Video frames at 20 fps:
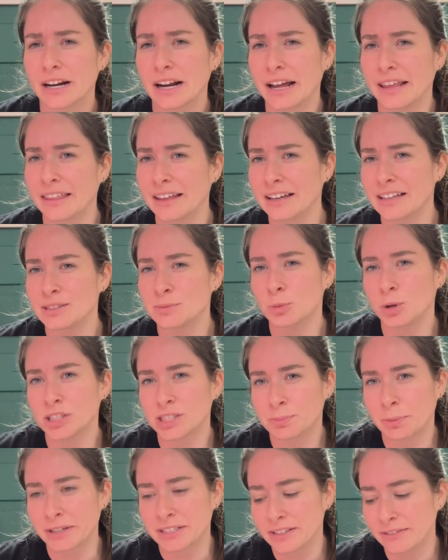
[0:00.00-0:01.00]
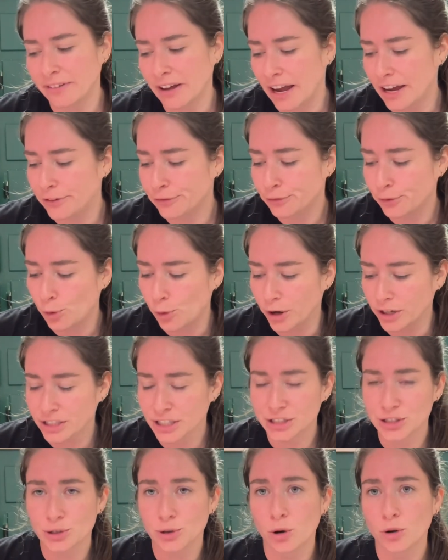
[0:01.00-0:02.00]
I think it's more specified for
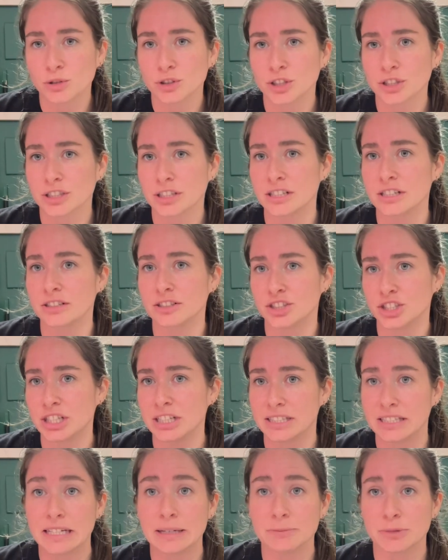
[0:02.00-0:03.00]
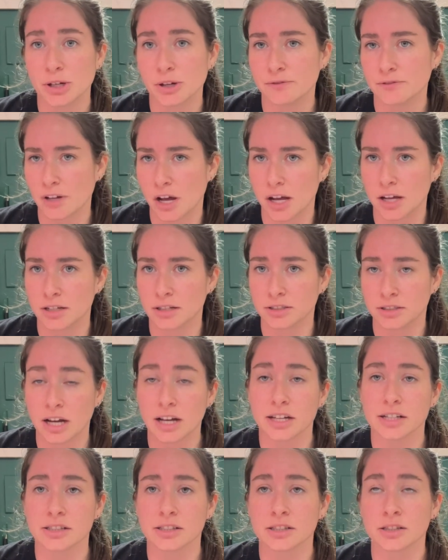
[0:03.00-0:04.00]
tissue cultures, and she seemed to
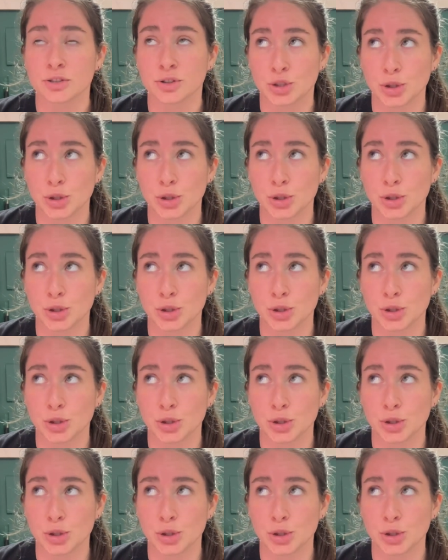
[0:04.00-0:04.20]
have